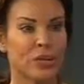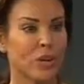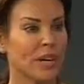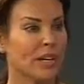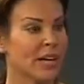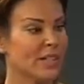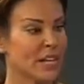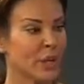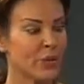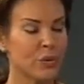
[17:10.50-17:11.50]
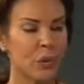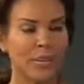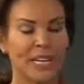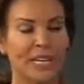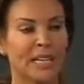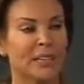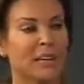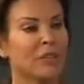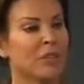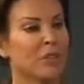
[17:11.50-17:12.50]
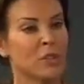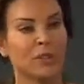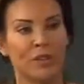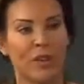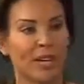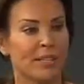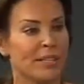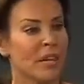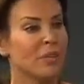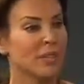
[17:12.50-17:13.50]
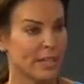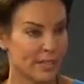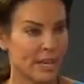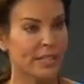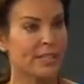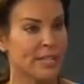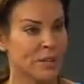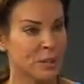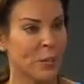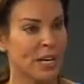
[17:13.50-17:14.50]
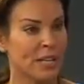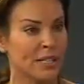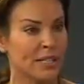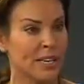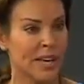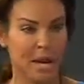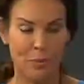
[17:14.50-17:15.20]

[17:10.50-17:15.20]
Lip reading: do. I take you from a beginning level to an advanced level in that 6 weeks. I